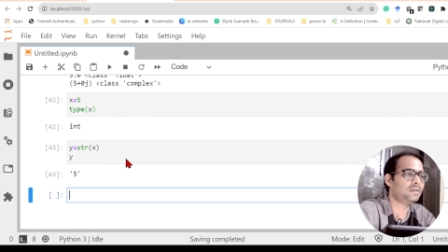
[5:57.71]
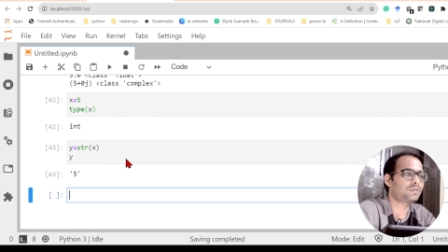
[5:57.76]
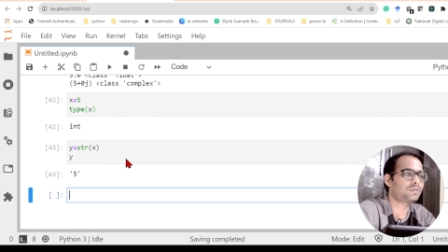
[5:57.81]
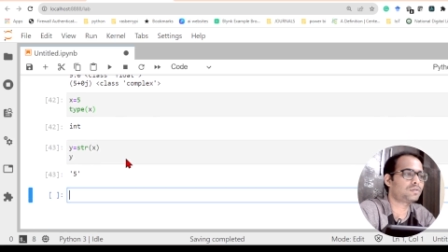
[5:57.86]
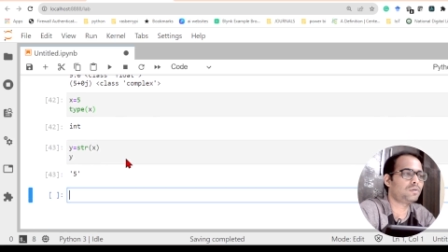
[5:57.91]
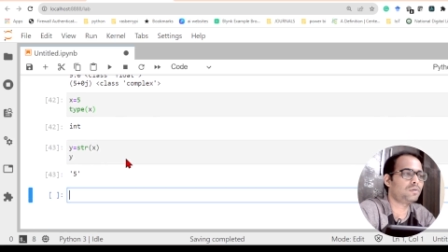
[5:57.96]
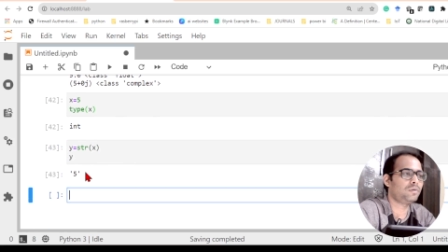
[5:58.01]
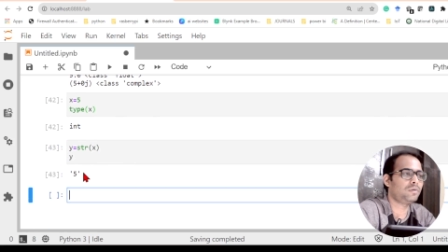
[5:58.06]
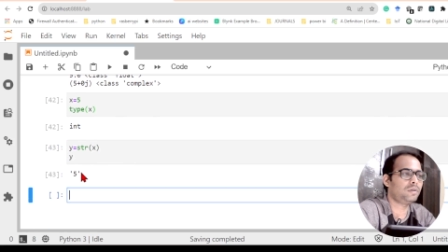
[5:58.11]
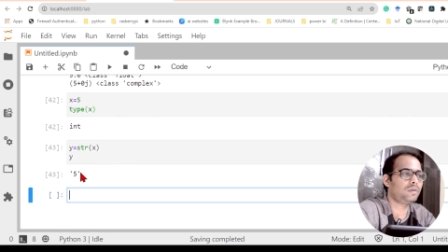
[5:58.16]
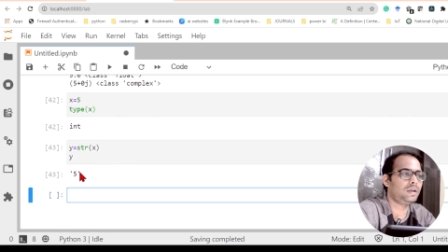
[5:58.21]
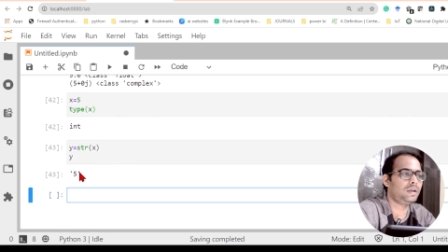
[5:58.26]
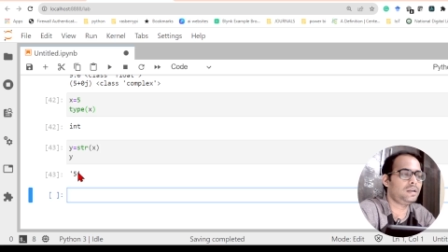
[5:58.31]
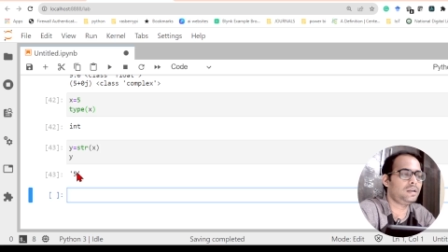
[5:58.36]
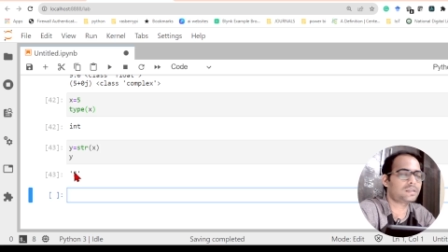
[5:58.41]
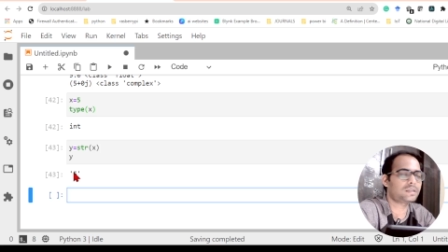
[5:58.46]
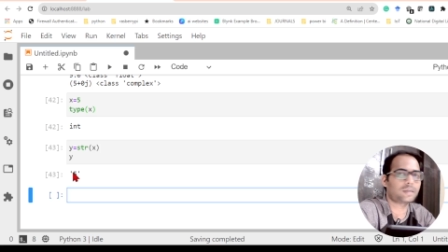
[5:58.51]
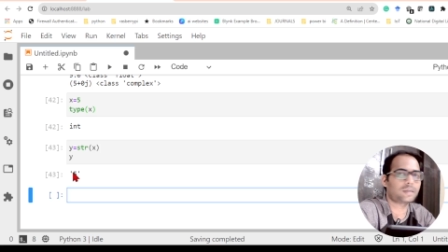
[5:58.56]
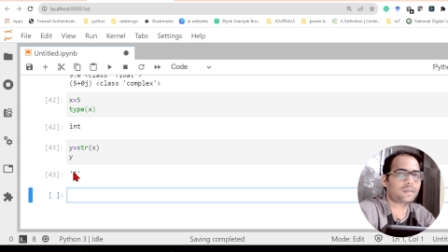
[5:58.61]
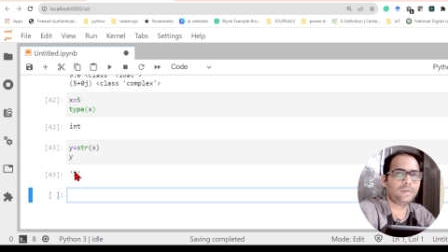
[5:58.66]
so it
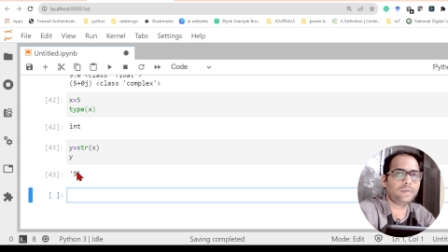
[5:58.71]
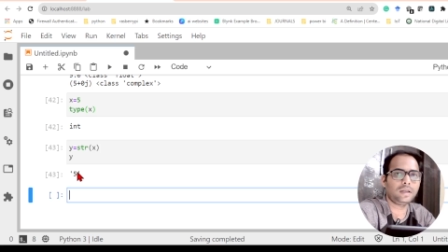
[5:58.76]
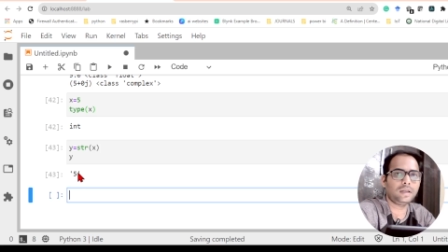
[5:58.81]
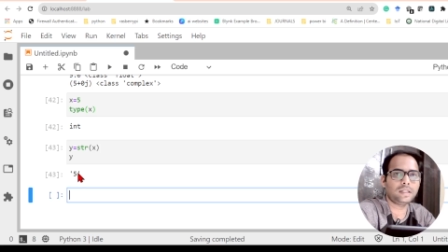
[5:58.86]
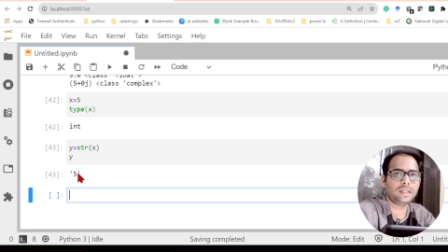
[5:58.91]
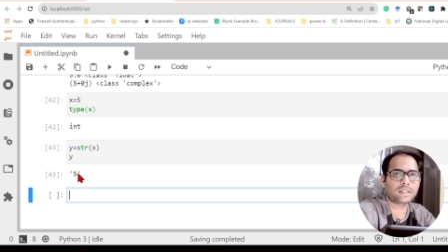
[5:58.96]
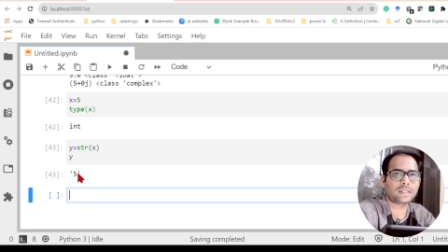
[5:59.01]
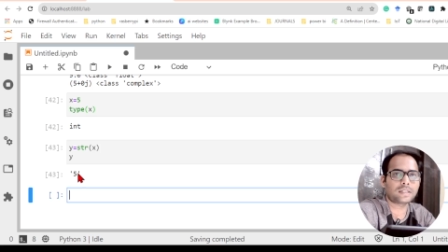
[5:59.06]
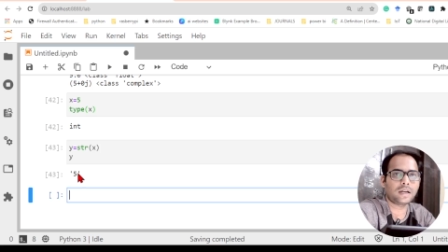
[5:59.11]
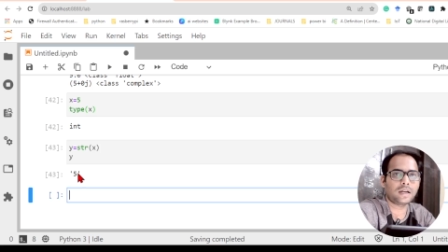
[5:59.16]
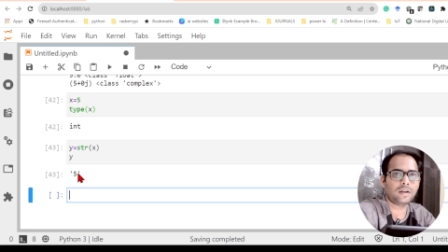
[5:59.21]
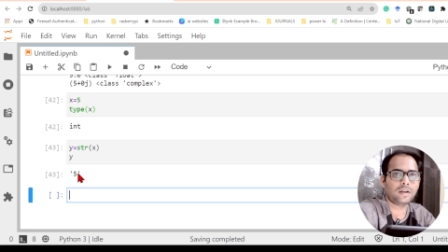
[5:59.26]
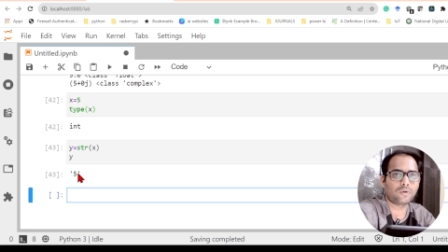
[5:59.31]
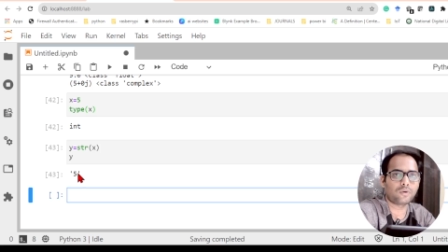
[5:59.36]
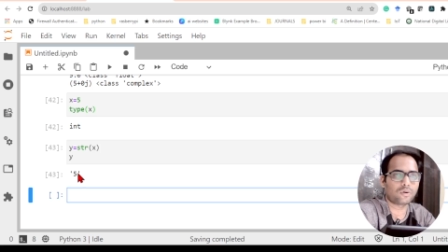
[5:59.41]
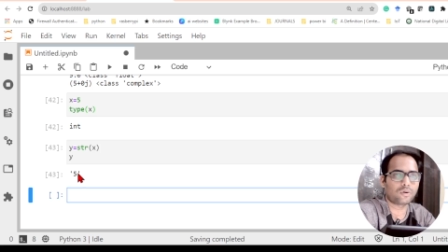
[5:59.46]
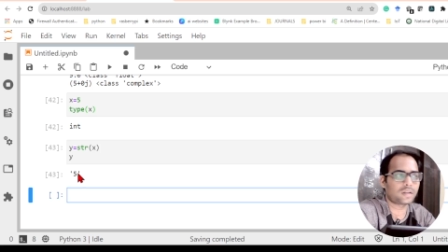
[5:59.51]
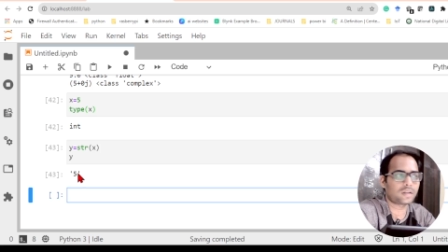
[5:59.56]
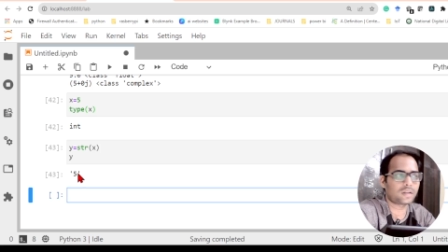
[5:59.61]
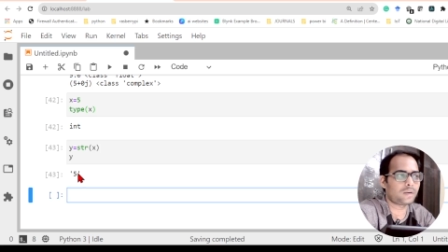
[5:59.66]
is coming inside a code.